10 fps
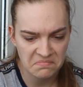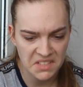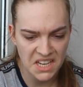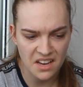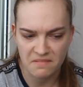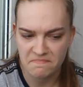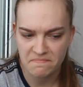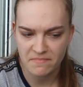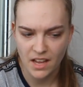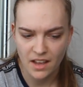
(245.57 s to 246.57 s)
Yeah.
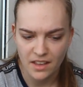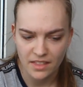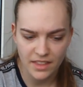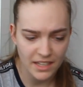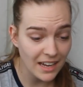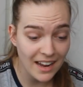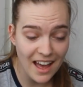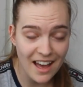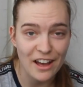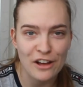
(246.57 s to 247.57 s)
Then I
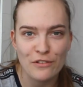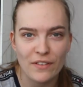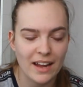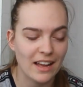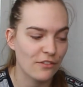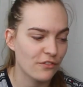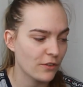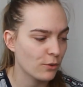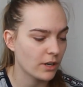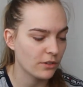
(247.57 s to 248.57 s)
have
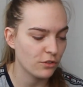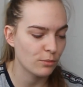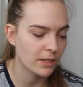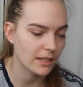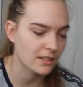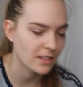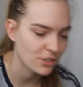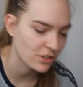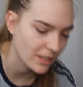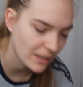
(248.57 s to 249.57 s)
quite a few plants
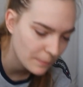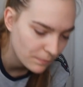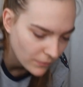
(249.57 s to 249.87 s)
actually.